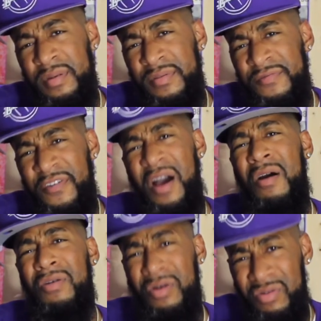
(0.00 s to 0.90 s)

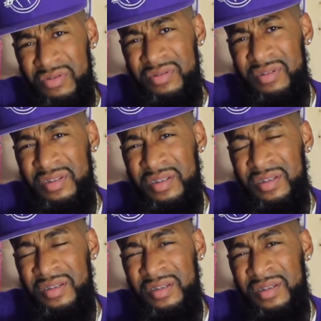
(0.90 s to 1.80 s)
Vogel,
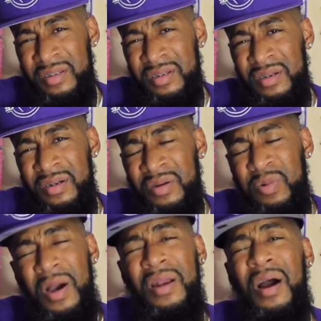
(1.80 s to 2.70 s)

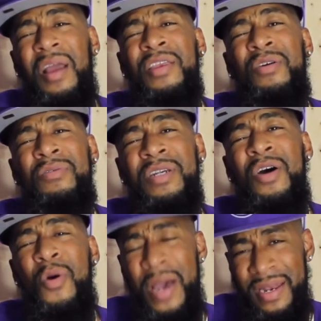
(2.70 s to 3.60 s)
what are you
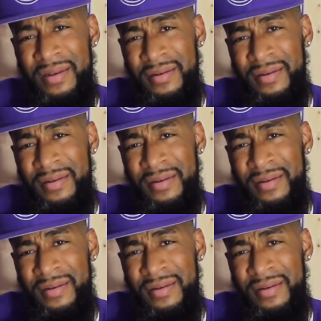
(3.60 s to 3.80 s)
doing?